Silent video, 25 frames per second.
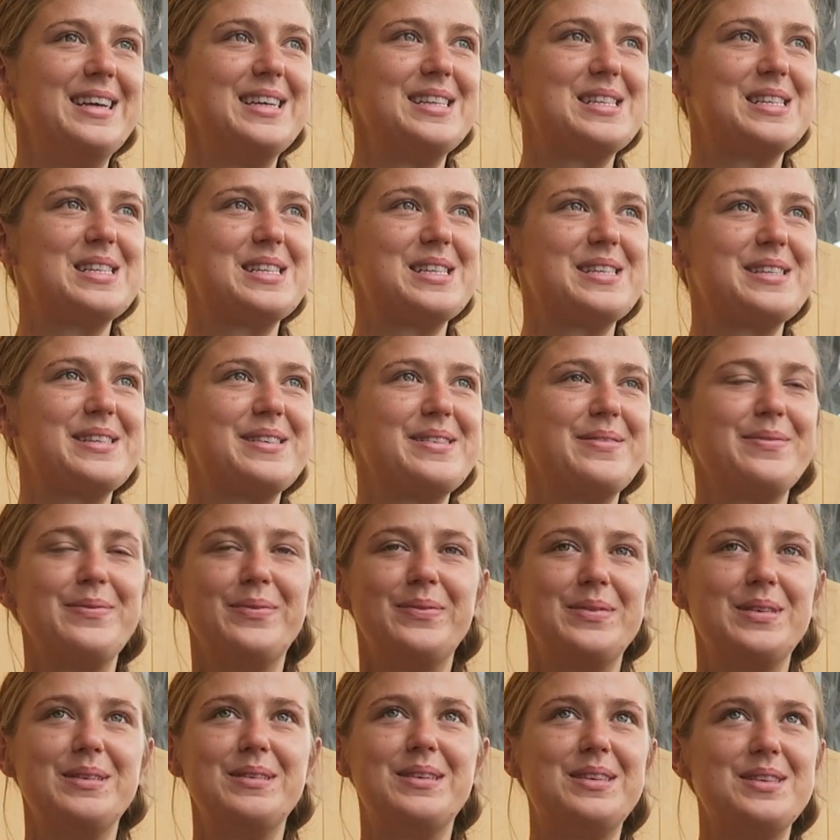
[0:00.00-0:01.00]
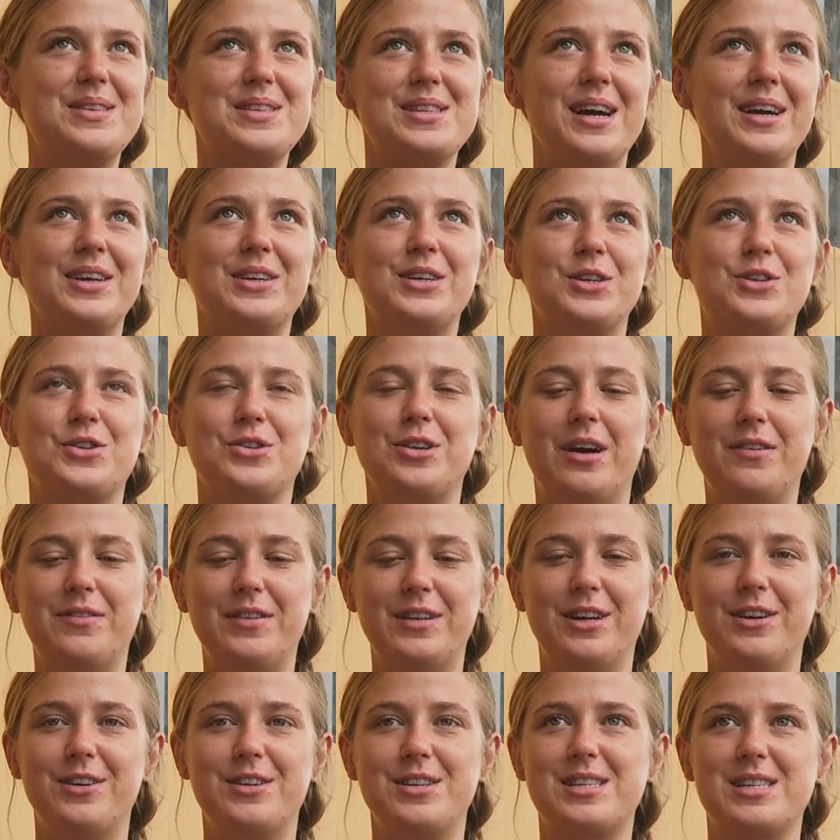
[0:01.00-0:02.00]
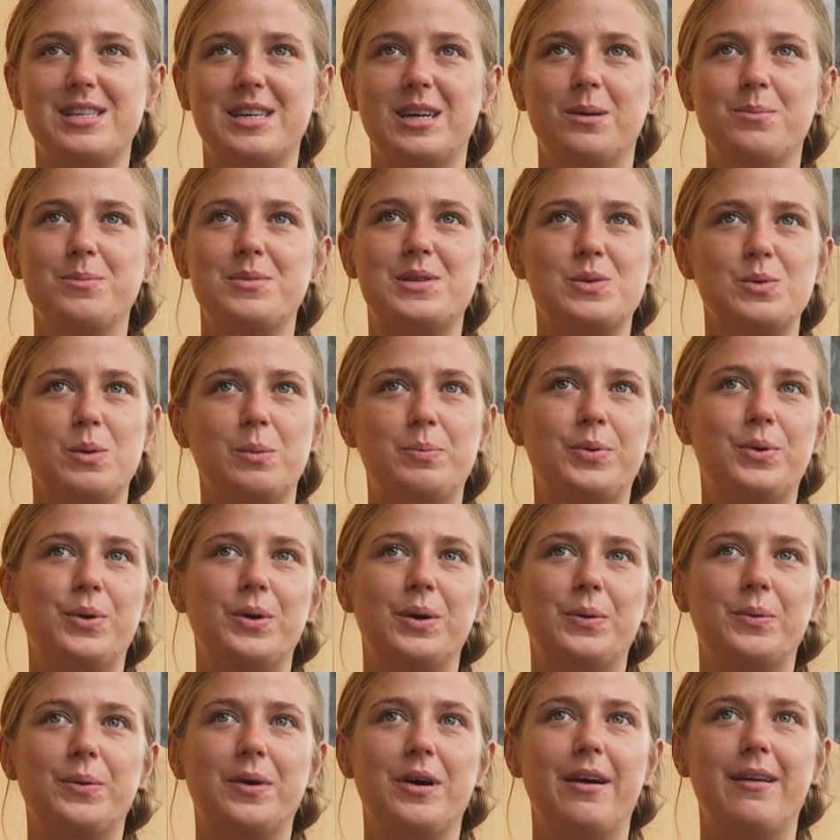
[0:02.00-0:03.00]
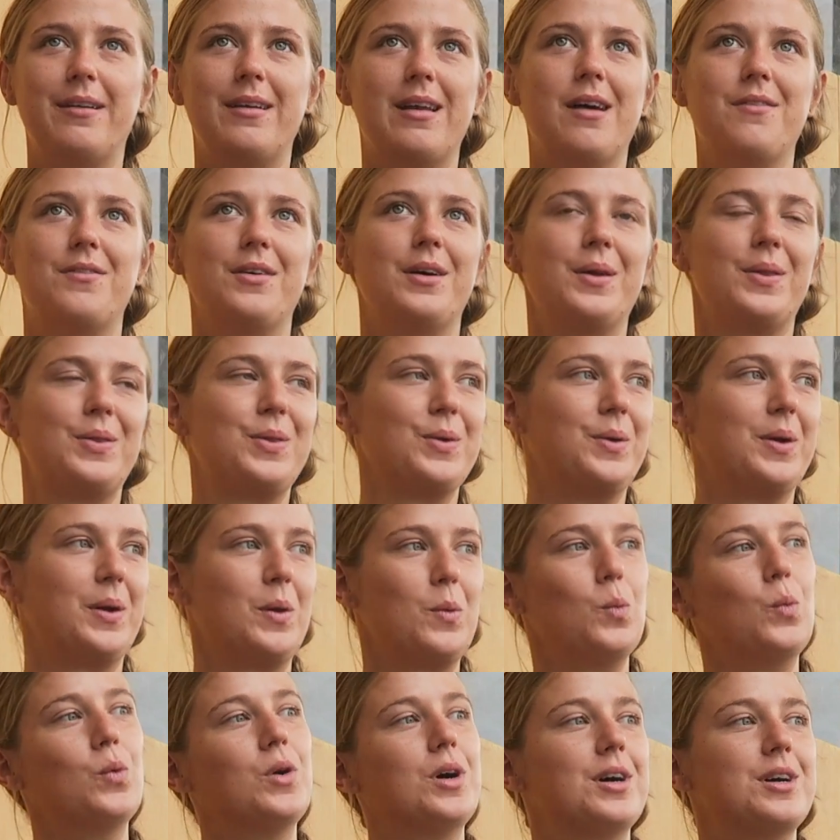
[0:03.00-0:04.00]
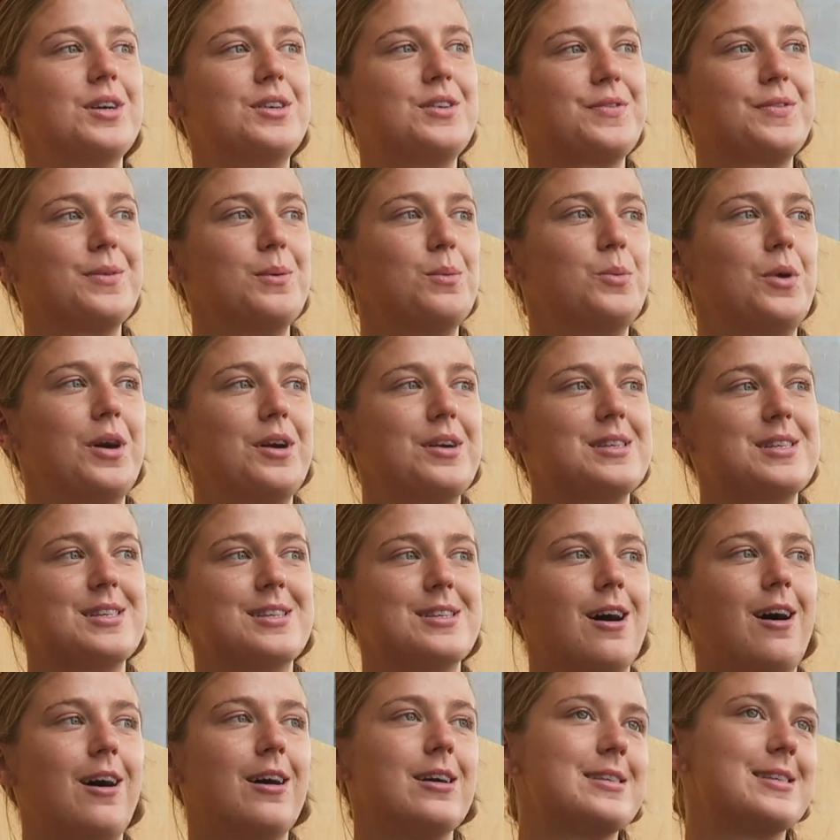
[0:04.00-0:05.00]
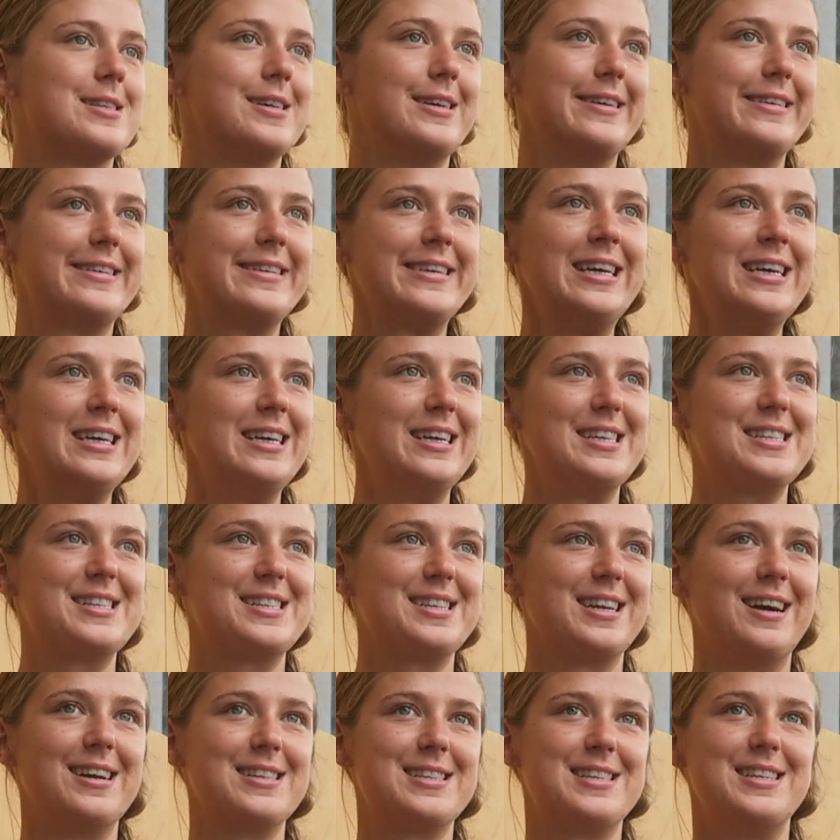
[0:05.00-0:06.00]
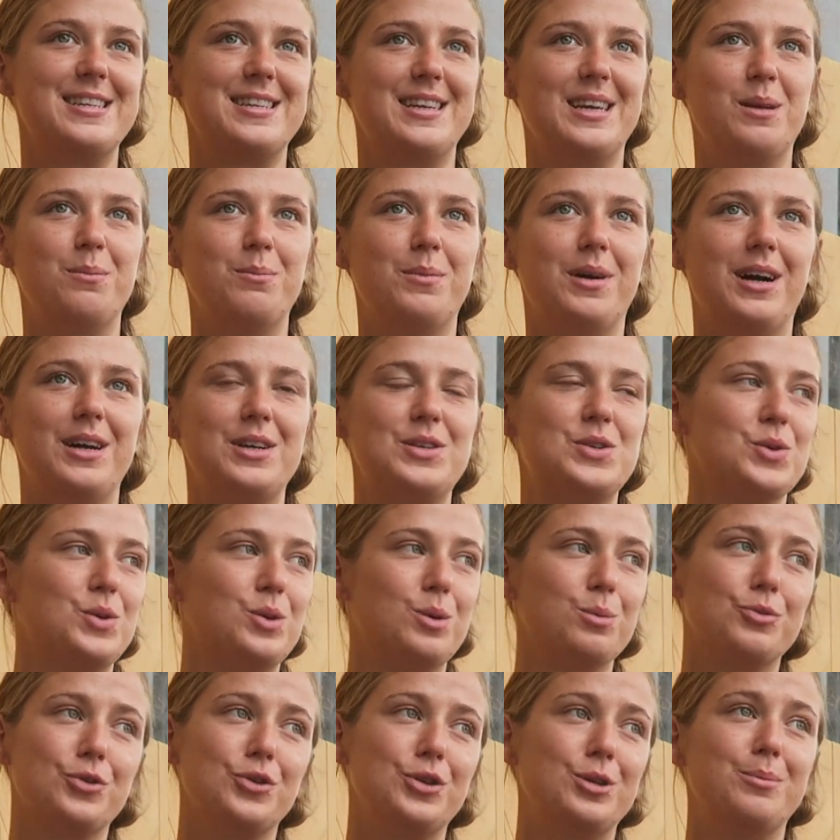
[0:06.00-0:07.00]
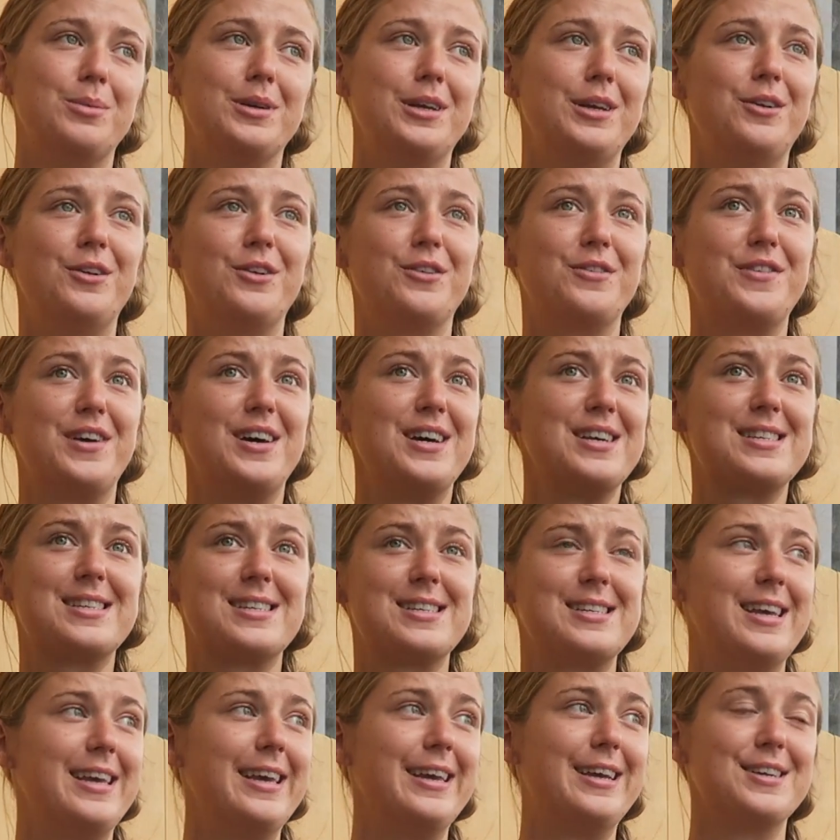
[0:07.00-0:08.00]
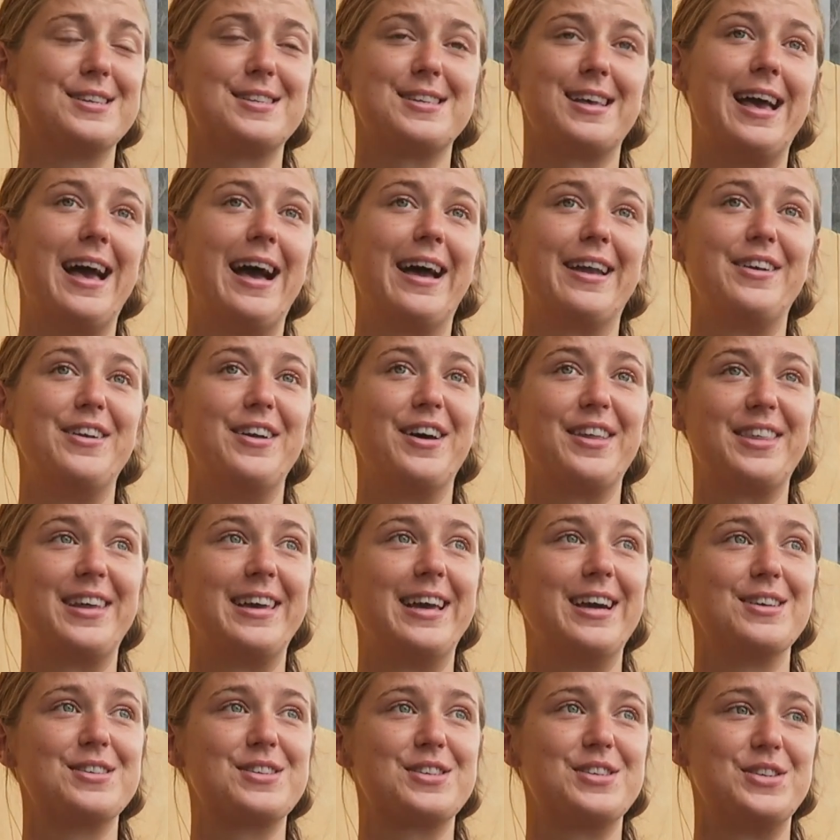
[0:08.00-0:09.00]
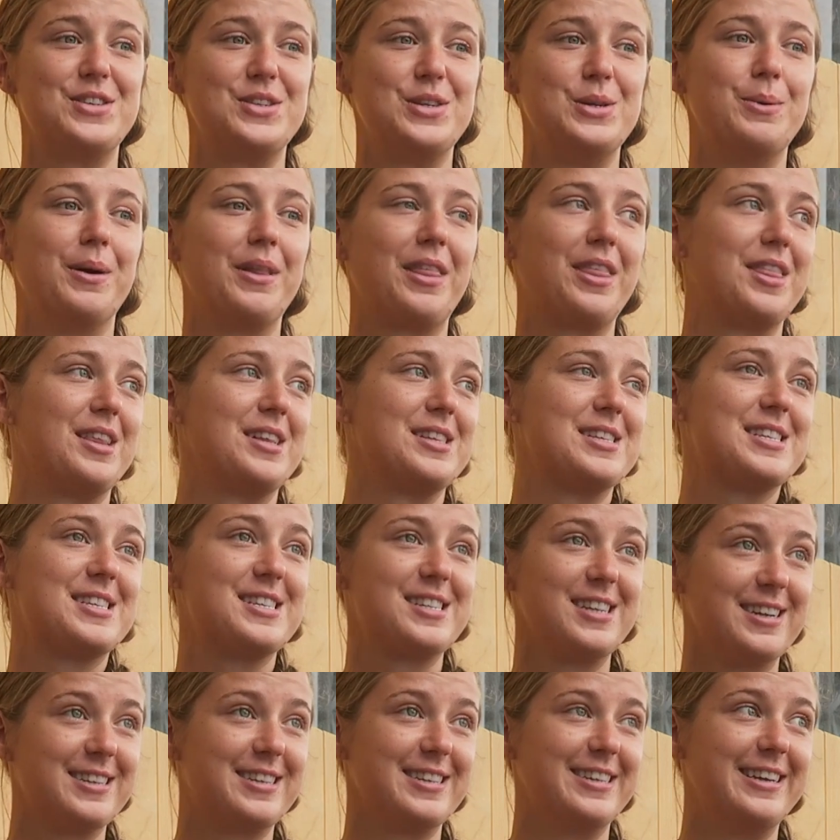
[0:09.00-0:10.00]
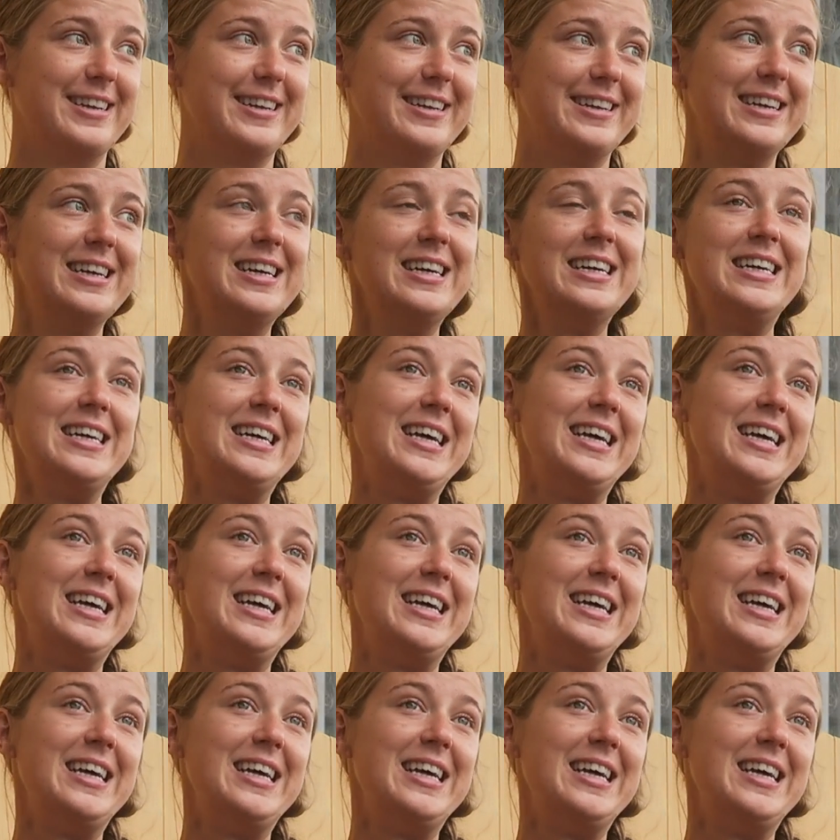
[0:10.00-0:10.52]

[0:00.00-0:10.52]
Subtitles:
PsychoTraveller has come to a point where I never thought it would from where it started. It started in my dorm room at university because I had nothing else to do other than study.